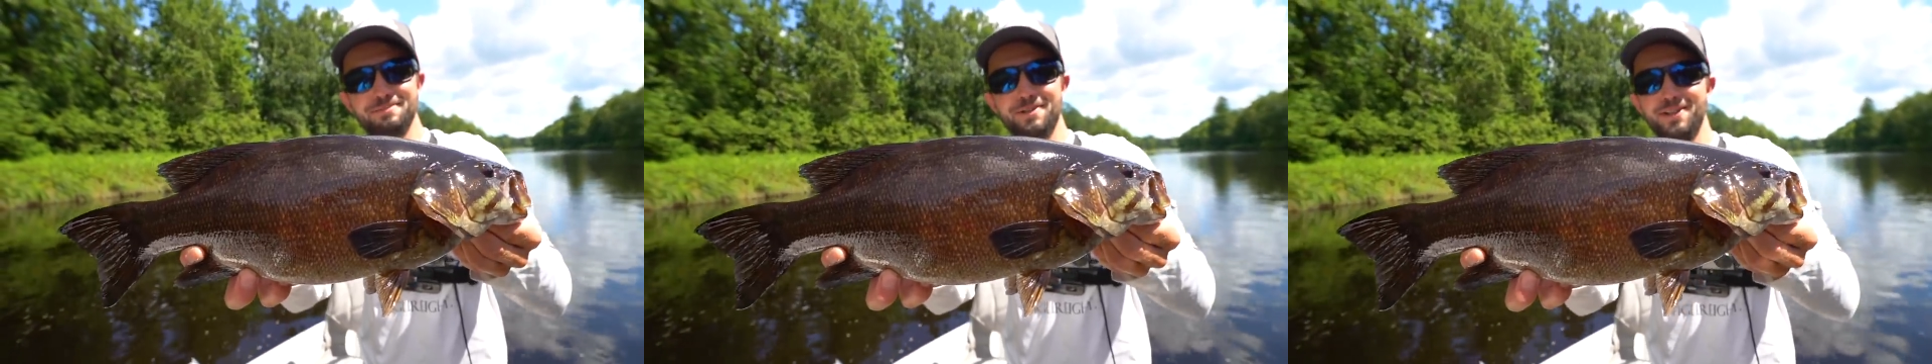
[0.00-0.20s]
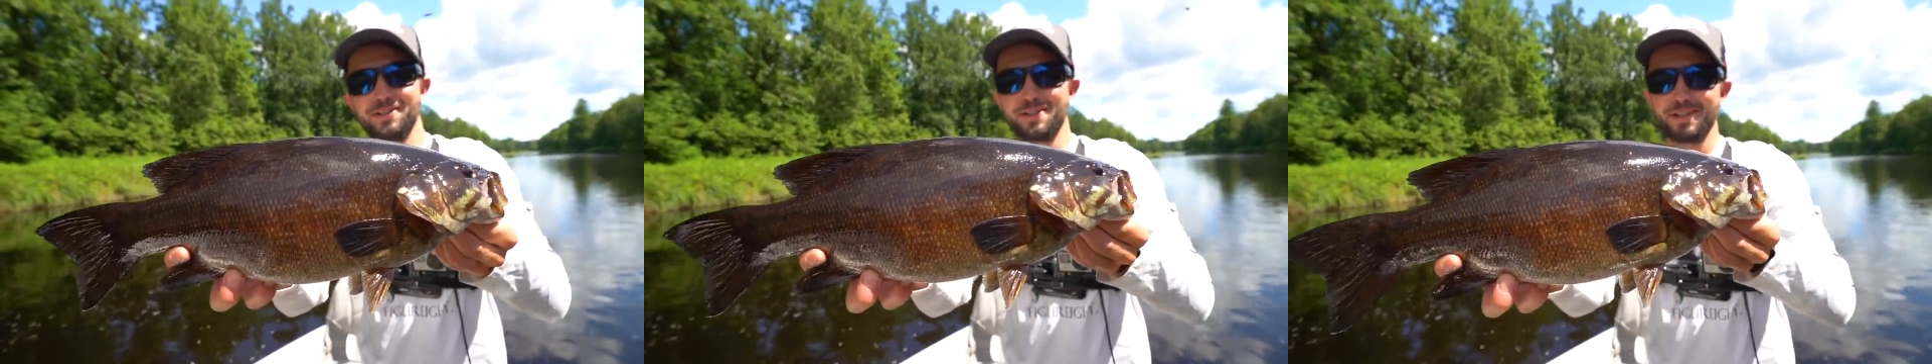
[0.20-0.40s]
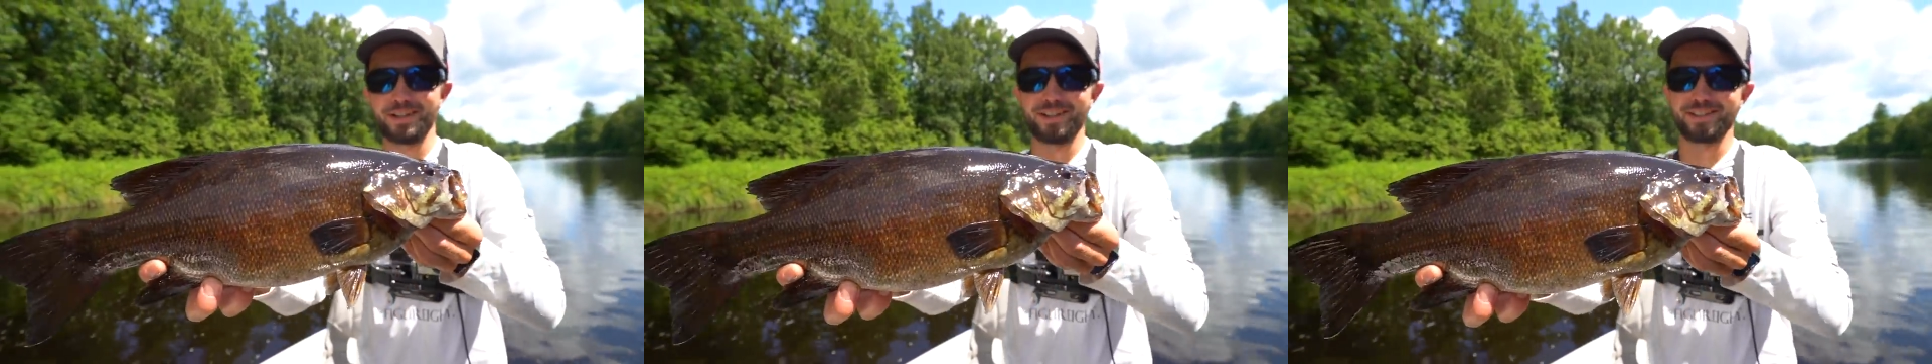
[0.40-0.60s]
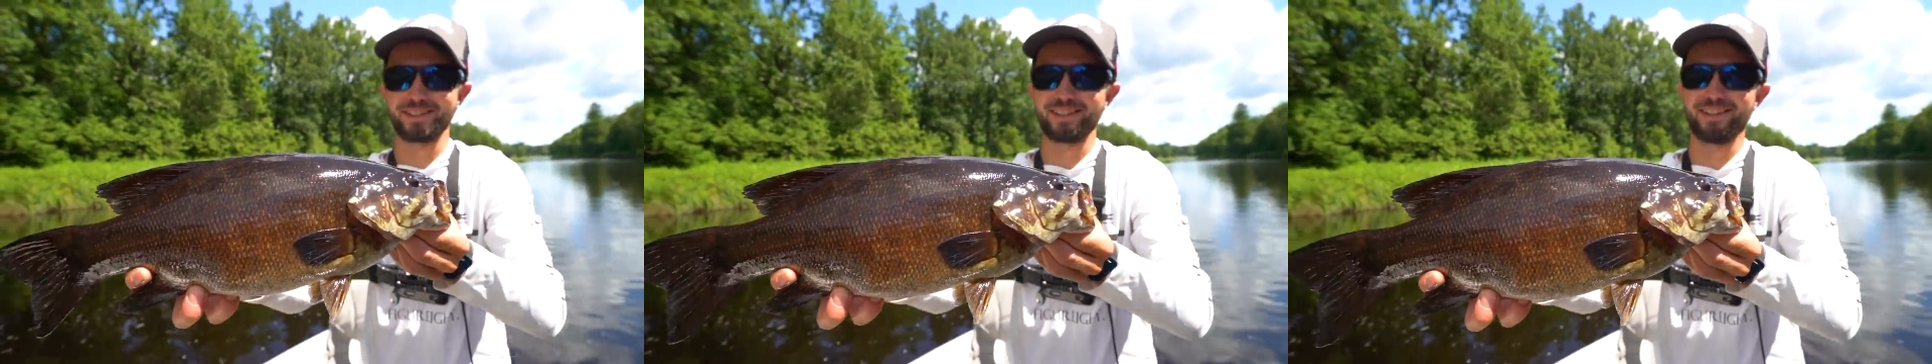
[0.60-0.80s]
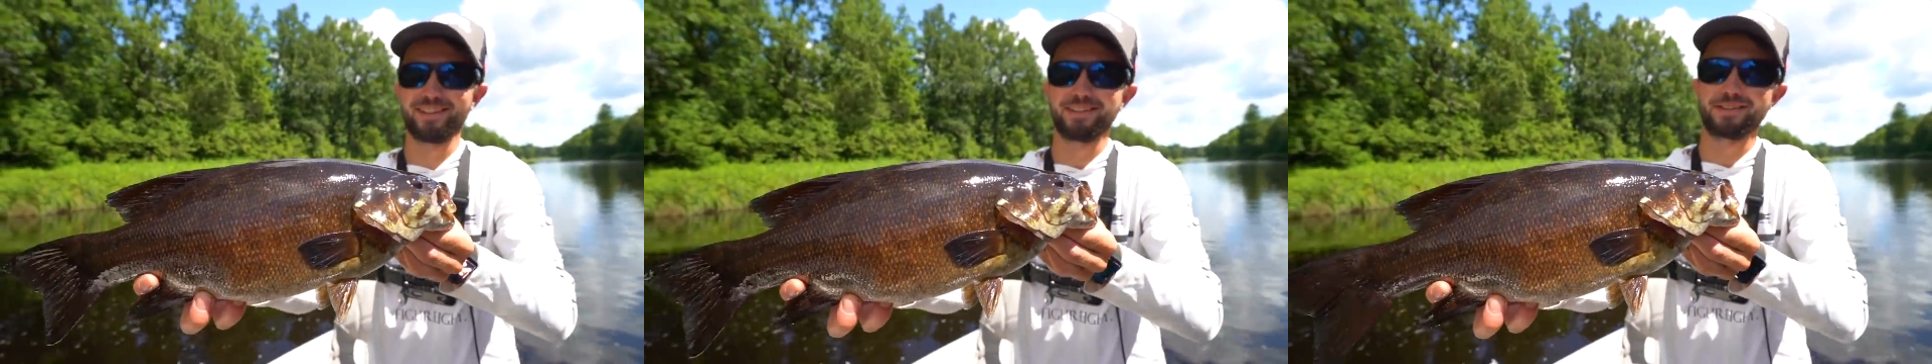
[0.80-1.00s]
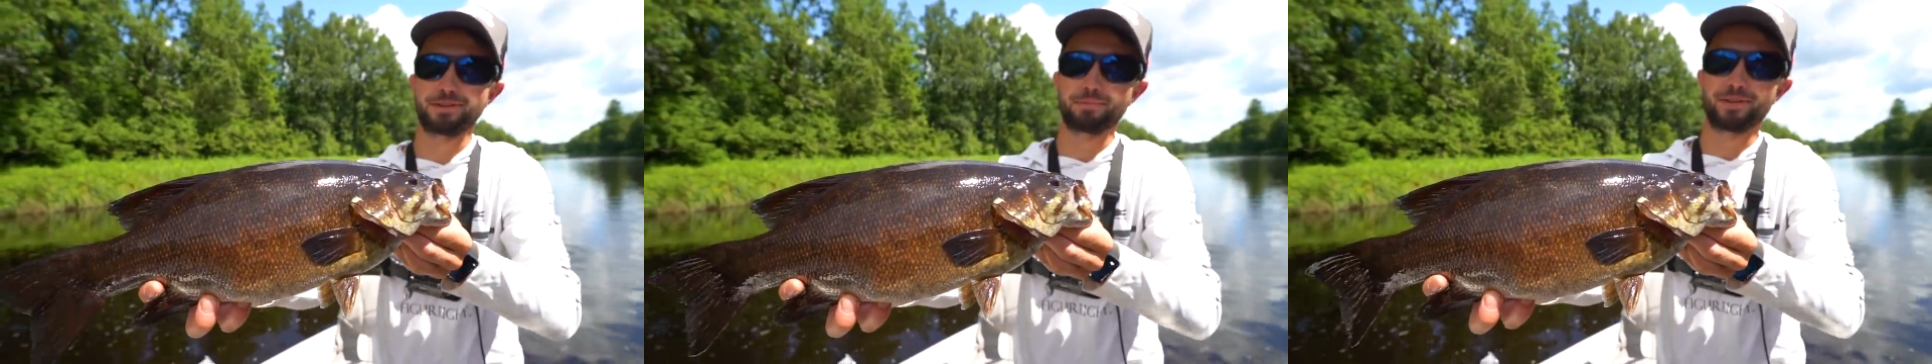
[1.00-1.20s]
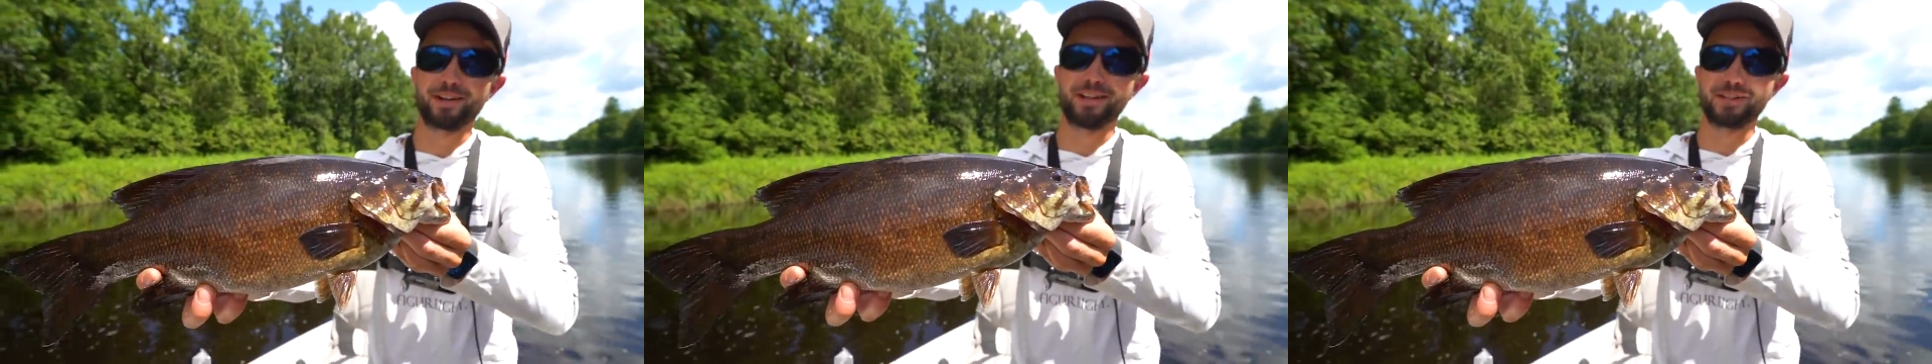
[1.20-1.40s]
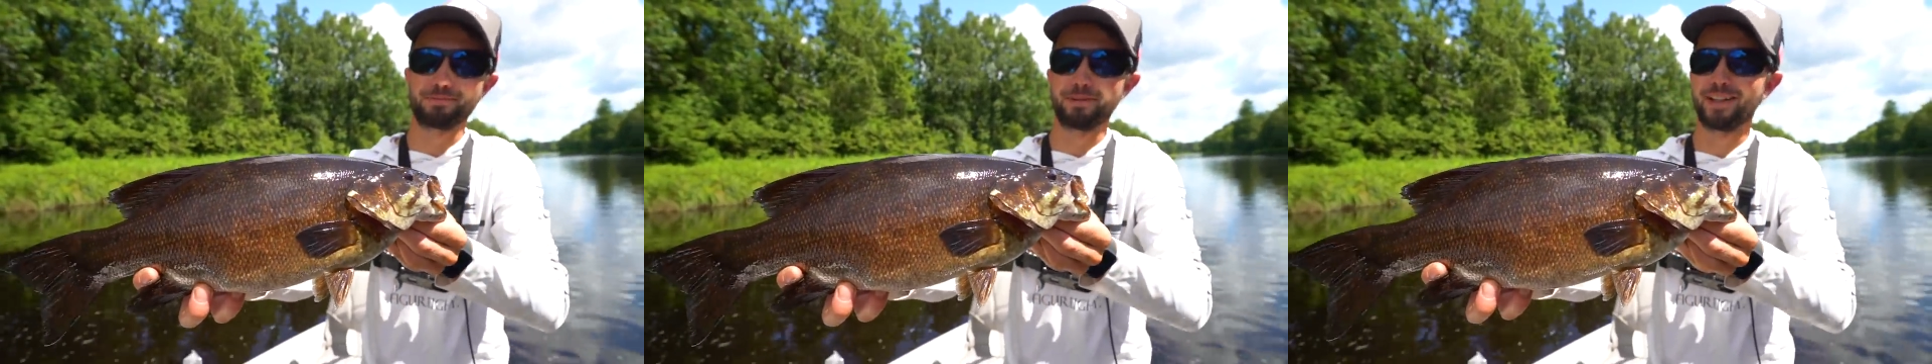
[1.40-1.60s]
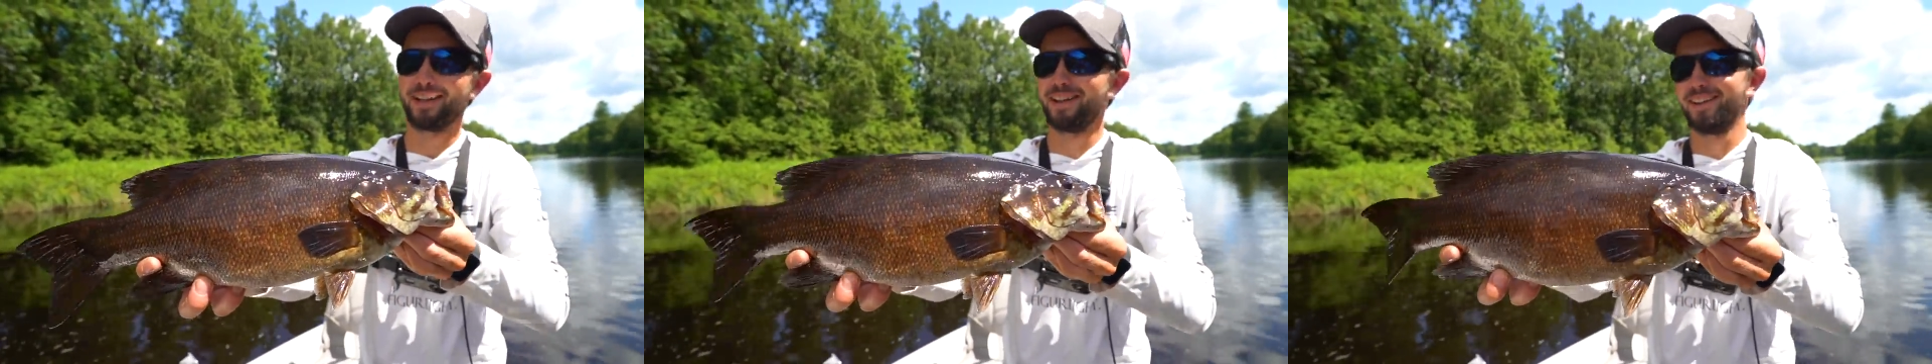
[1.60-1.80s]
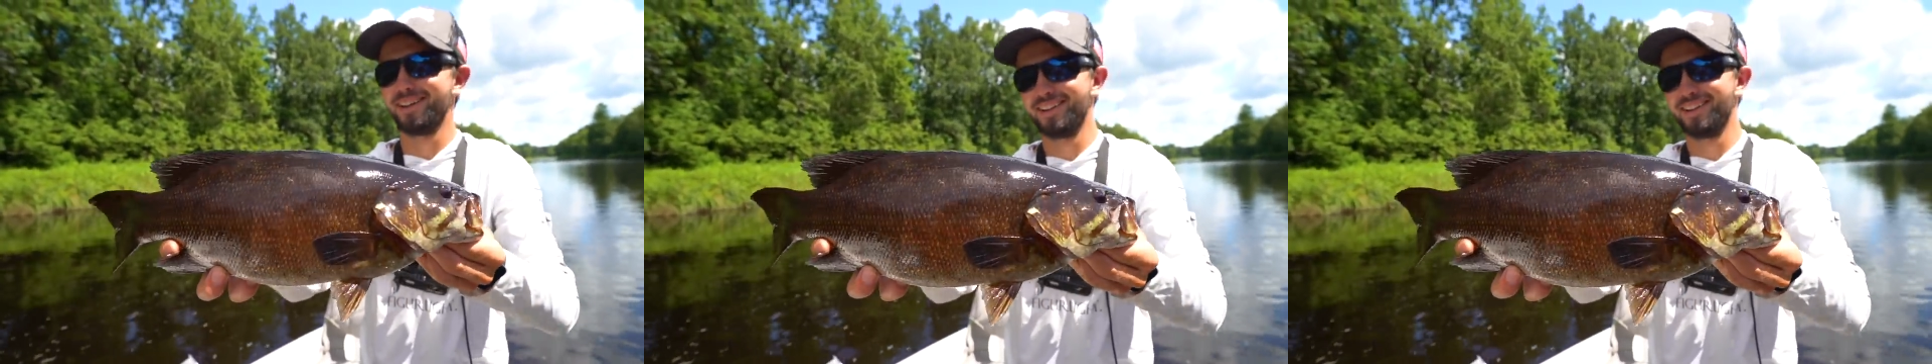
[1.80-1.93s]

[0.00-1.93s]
Small Jaws surprised me.